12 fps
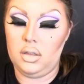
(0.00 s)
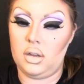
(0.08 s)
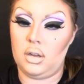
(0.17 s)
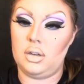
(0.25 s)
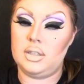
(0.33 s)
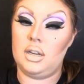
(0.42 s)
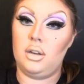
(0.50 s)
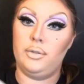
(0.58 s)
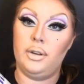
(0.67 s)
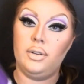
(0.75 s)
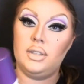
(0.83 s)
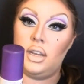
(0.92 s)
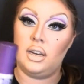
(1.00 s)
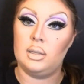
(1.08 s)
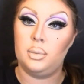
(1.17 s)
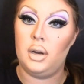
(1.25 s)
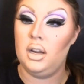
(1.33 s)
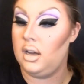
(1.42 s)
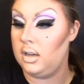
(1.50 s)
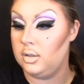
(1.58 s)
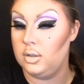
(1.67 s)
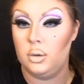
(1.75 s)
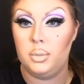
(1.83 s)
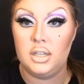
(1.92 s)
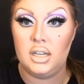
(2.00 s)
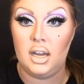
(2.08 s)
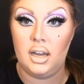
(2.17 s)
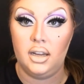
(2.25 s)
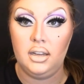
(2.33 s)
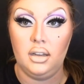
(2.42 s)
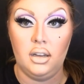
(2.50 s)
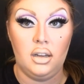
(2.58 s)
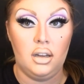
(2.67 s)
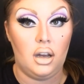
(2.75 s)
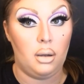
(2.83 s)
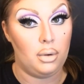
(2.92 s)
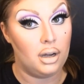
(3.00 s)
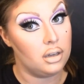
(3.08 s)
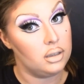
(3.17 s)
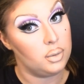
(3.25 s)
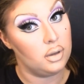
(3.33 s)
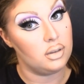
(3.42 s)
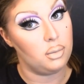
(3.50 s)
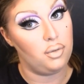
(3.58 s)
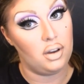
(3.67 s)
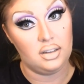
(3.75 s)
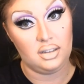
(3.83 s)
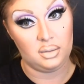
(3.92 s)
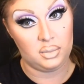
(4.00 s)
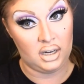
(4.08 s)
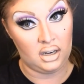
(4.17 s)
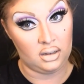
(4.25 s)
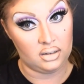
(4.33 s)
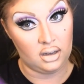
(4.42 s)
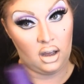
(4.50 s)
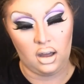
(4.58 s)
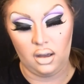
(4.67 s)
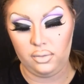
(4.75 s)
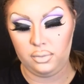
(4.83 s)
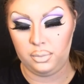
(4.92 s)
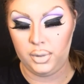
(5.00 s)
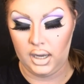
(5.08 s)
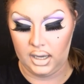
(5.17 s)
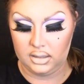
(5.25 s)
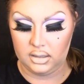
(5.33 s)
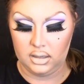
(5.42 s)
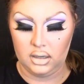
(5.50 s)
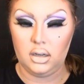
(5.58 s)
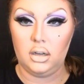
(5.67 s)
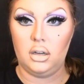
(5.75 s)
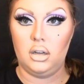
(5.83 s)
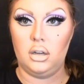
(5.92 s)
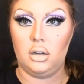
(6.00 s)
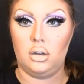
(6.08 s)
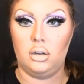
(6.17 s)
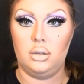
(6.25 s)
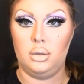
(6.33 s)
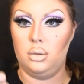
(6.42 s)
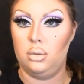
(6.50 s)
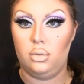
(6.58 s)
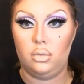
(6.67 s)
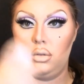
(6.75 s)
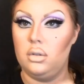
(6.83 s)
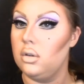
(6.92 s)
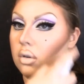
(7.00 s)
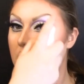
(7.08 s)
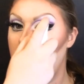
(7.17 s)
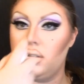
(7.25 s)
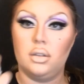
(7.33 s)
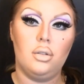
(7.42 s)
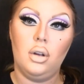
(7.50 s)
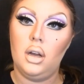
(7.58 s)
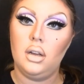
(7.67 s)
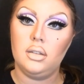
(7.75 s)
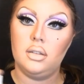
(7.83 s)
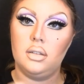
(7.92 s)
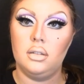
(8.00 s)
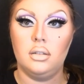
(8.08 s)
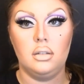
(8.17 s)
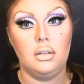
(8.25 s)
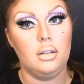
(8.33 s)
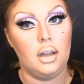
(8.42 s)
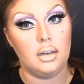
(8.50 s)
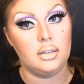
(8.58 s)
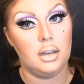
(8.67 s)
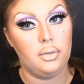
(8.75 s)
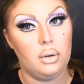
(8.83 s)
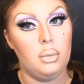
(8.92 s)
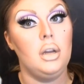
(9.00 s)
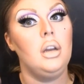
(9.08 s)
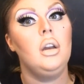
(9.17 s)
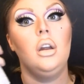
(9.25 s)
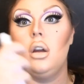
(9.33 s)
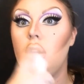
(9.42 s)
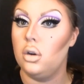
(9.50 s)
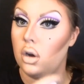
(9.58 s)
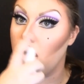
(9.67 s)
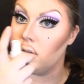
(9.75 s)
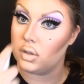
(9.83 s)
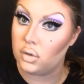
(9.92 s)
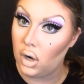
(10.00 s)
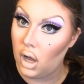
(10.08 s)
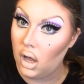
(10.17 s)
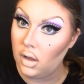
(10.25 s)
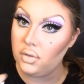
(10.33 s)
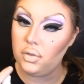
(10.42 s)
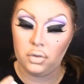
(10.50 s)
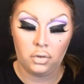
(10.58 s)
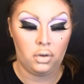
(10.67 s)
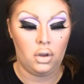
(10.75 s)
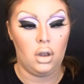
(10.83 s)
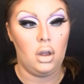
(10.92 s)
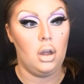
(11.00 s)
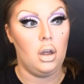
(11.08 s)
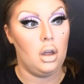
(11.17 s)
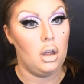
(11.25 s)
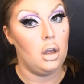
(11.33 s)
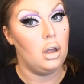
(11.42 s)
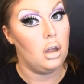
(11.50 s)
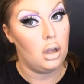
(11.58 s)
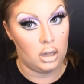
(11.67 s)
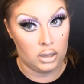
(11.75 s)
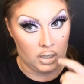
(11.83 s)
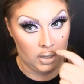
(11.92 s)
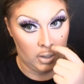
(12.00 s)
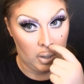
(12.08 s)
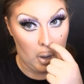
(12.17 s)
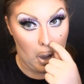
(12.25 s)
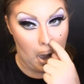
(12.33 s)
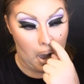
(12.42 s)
You're going to take your favorite setting spray. I use Urban Decay. I'm not going to spray this on my face because I'm taking this off, but you're going to do across, across, let it set for a minute, across, across, and then